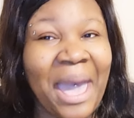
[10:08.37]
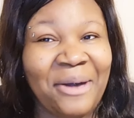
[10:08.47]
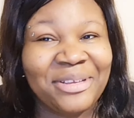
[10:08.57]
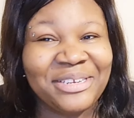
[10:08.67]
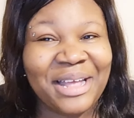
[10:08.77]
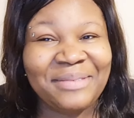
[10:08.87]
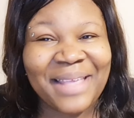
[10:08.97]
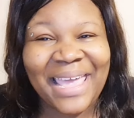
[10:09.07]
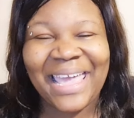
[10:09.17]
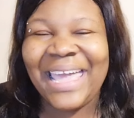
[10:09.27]
out. You know what
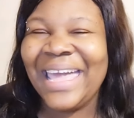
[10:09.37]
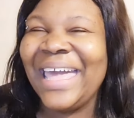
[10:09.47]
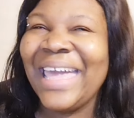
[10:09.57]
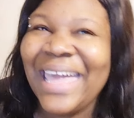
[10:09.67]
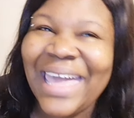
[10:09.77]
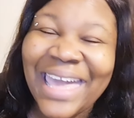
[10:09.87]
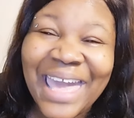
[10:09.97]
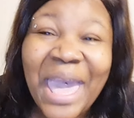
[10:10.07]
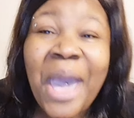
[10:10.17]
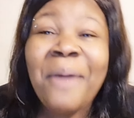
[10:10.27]
I'm saying?